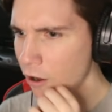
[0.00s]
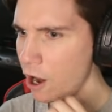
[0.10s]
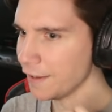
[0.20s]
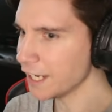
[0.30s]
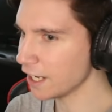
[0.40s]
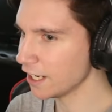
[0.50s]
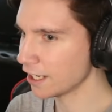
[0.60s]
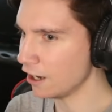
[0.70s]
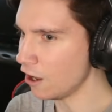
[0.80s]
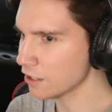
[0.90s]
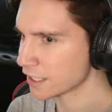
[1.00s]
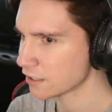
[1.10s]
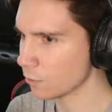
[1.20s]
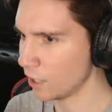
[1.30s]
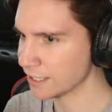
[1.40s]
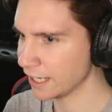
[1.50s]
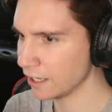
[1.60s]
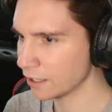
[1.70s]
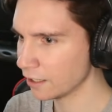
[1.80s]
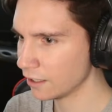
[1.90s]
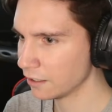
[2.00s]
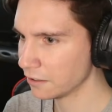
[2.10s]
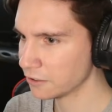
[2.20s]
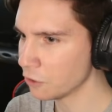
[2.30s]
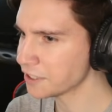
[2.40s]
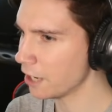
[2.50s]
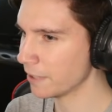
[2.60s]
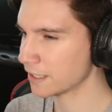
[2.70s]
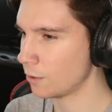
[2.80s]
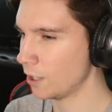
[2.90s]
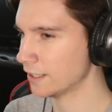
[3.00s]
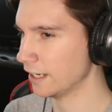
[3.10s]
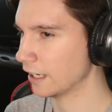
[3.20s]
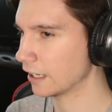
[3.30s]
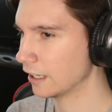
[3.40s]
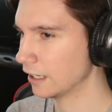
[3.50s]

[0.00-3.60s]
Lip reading: Are they cutting at all? Is this a one take? Don't tell me it's a one take.